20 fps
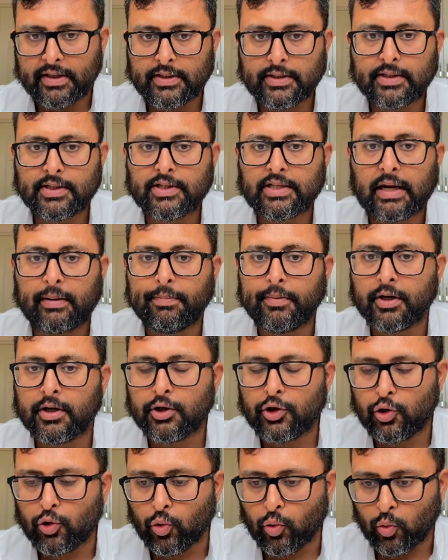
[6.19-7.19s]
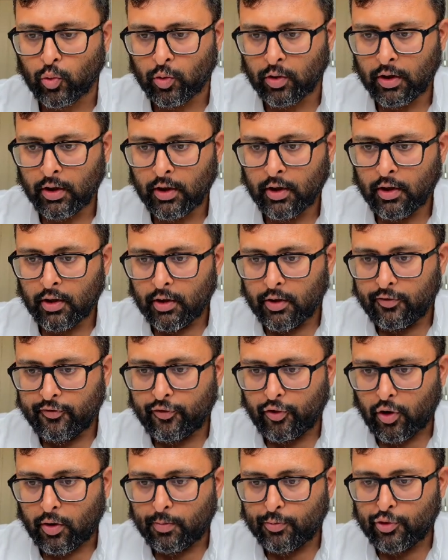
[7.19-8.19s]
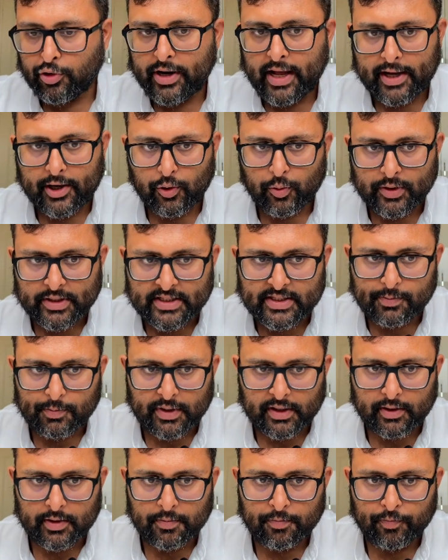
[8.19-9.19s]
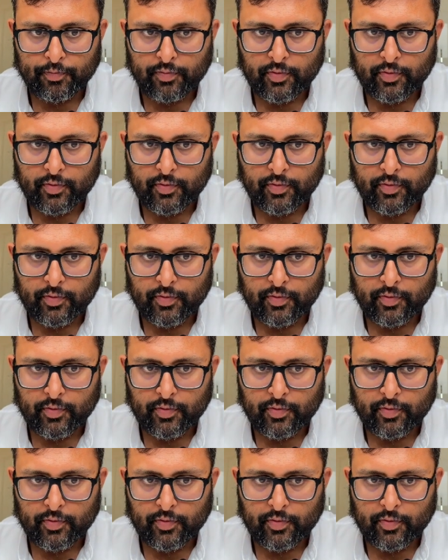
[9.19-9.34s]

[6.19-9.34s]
This is chapter 2 from Todaro and Smith.